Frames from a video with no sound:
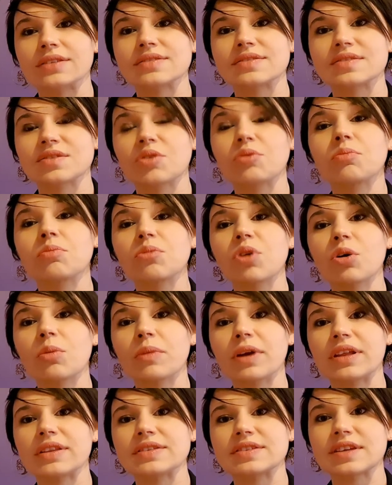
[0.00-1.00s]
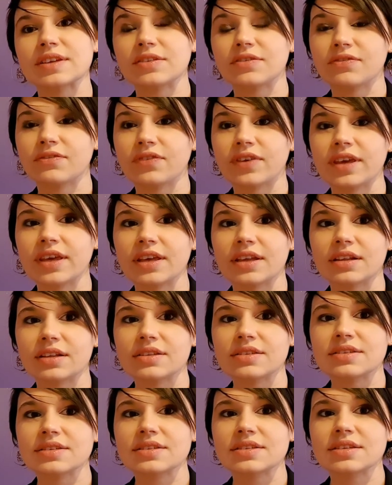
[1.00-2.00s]
some moments it
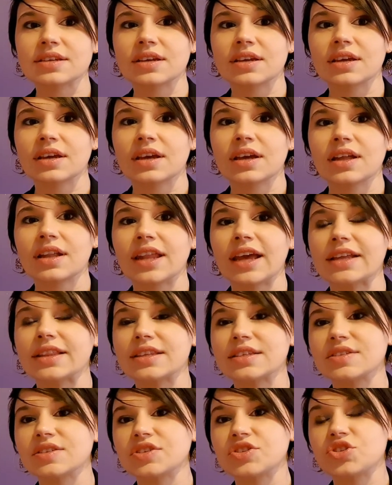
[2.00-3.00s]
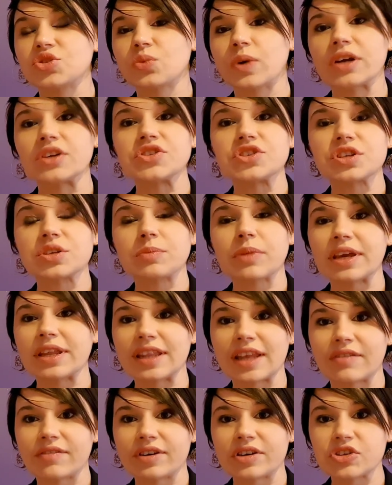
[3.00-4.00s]
feels like the situation may
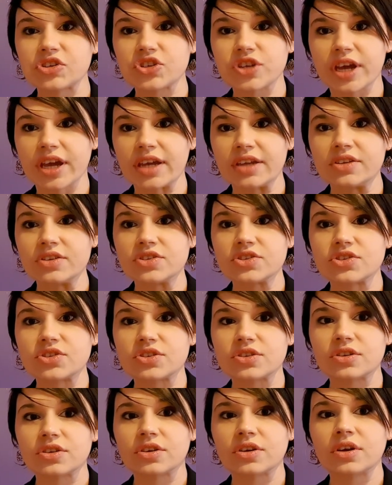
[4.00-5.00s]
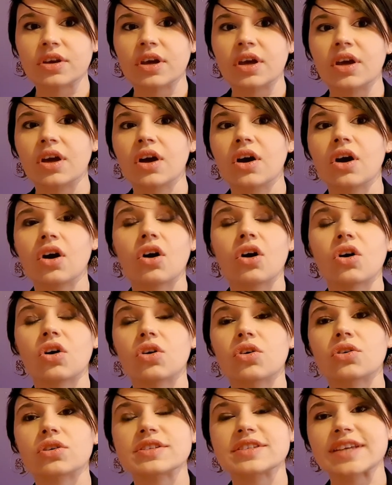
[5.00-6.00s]
never change
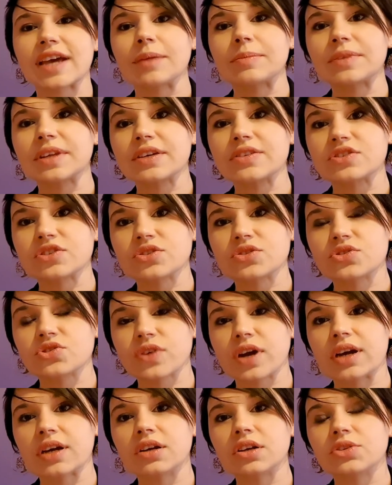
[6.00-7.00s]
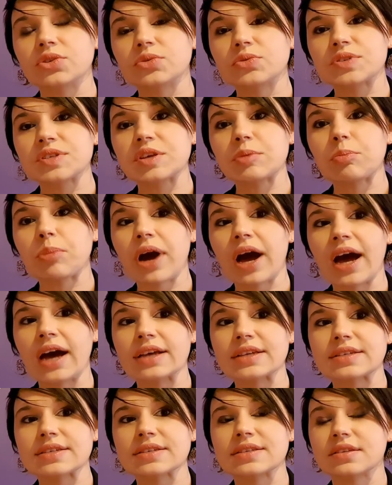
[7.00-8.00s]
or sometimes you struggle to see
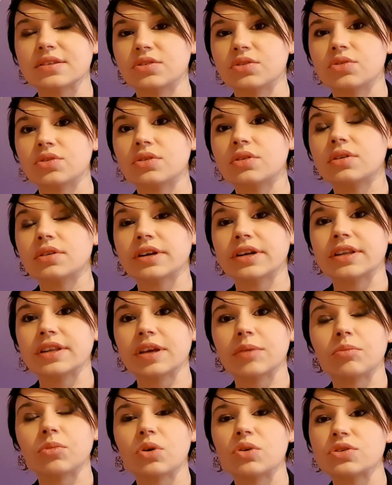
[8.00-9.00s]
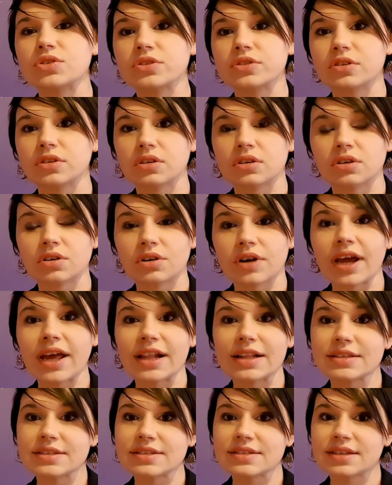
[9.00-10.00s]
past your current emotional or
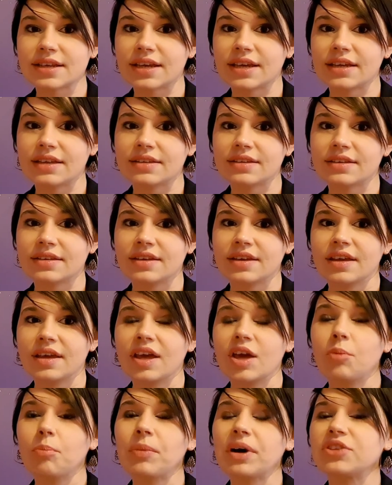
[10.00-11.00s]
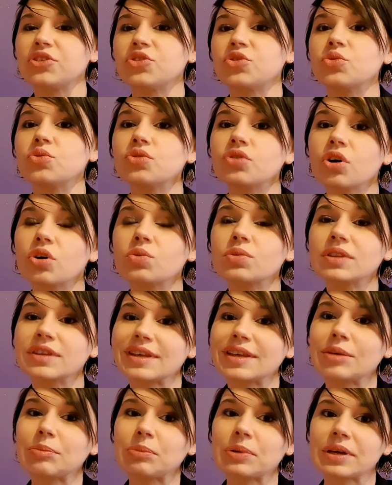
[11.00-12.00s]
health state. But you know
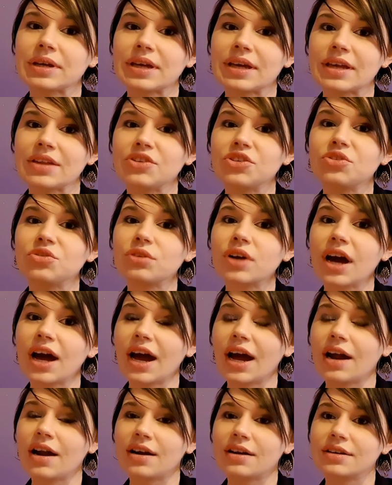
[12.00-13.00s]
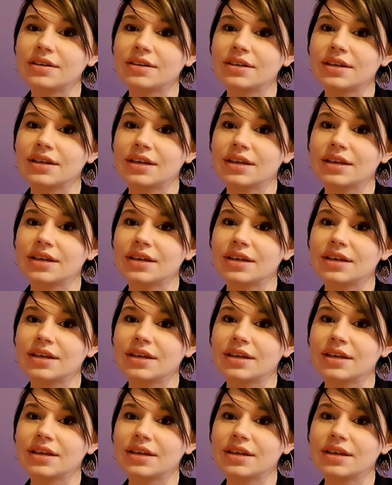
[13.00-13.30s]
deep in your heart